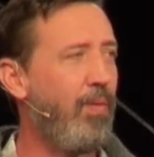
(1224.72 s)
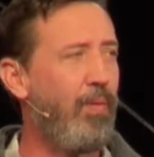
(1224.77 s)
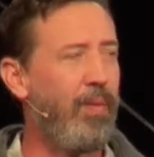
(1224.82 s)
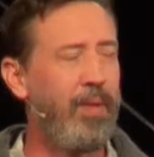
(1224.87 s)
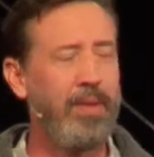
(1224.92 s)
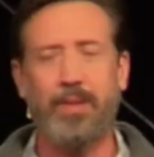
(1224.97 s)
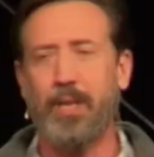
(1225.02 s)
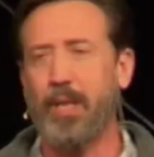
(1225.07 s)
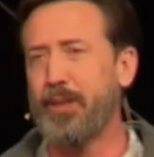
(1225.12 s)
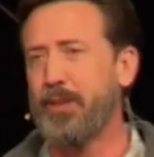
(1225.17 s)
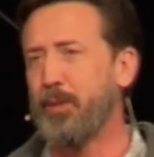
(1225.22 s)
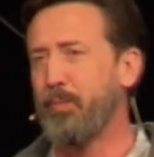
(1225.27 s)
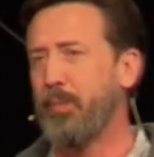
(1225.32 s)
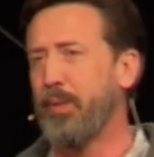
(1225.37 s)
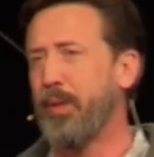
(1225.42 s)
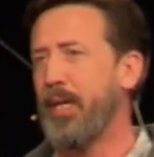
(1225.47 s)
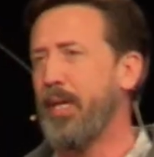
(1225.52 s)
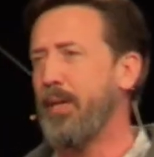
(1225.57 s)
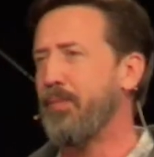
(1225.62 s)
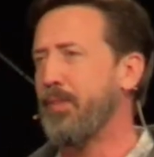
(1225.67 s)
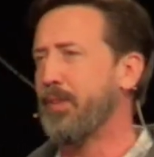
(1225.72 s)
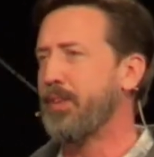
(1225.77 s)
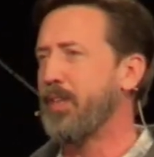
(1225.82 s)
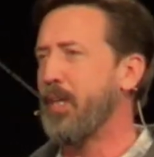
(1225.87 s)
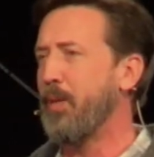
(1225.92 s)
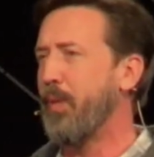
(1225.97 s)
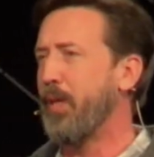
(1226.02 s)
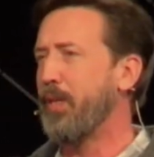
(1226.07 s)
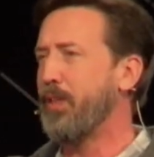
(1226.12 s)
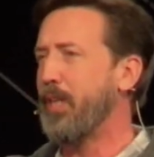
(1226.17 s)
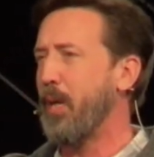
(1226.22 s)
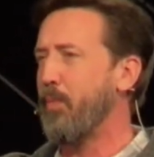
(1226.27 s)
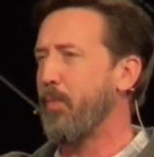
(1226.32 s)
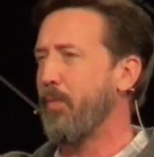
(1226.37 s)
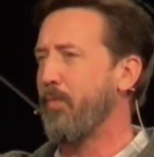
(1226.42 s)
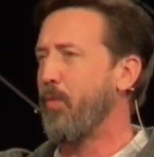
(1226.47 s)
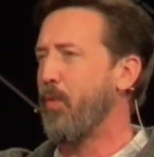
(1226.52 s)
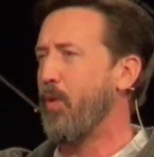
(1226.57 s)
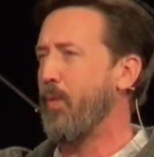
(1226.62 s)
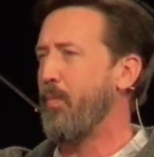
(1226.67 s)
We start to believe in some way, shape,
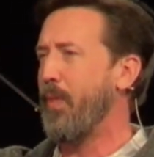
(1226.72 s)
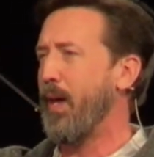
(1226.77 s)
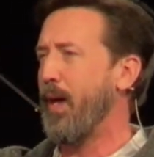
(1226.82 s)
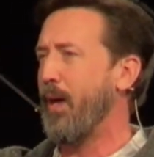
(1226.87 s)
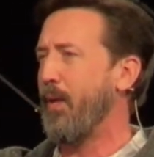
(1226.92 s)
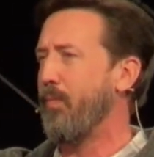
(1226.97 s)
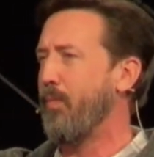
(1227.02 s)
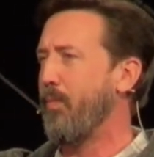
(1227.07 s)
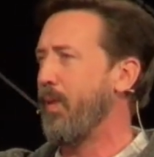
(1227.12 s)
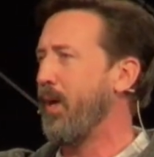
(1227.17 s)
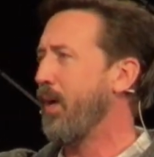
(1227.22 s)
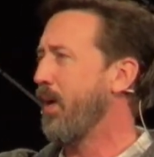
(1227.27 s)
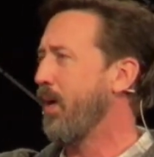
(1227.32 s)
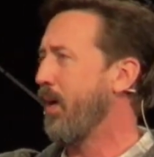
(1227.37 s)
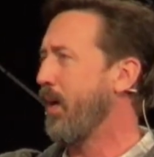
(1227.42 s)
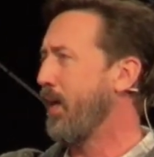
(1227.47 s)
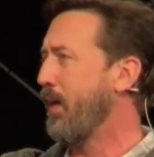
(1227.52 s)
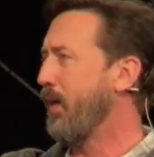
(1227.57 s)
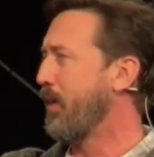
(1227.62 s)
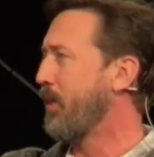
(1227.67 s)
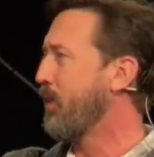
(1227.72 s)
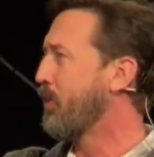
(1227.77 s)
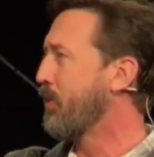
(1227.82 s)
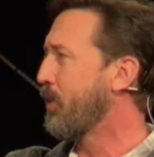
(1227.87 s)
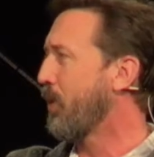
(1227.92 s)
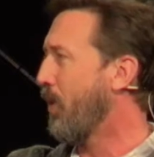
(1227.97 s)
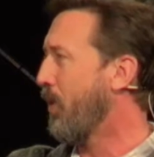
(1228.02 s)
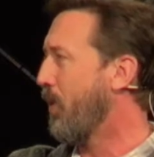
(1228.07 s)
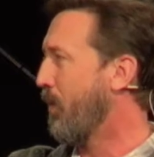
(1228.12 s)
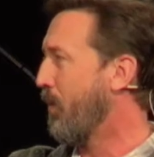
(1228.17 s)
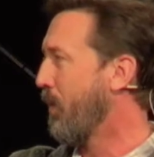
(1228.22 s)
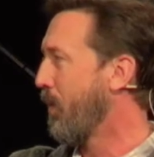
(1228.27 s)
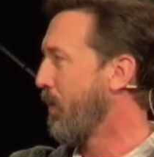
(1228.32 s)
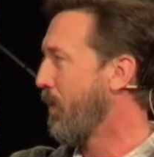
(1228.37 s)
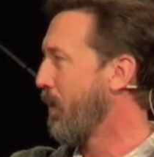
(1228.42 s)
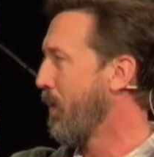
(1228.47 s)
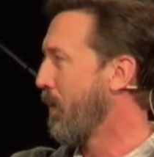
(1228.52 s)
or form that we're in control.